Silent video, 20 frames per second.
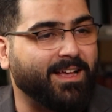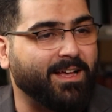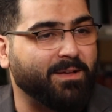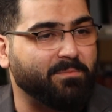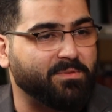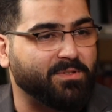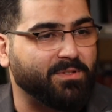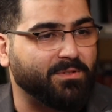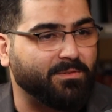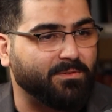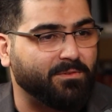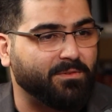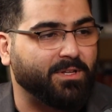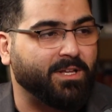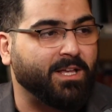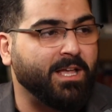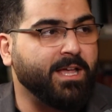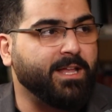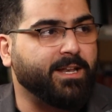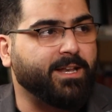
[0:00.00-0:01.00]
Absolutely.
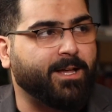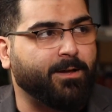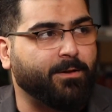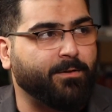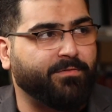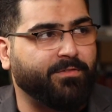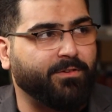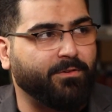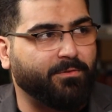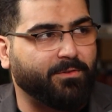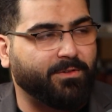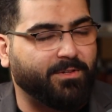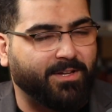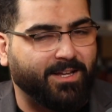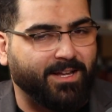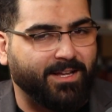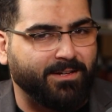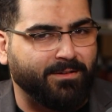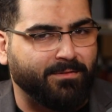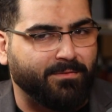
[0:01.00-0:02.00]
Now, if you were to
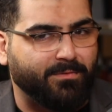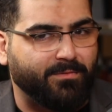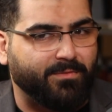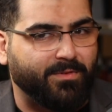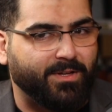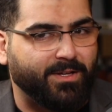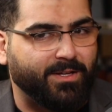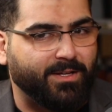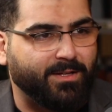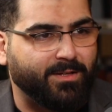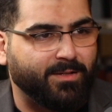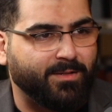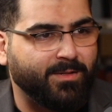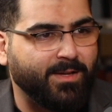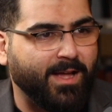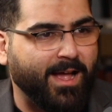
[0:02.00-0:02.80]
kind of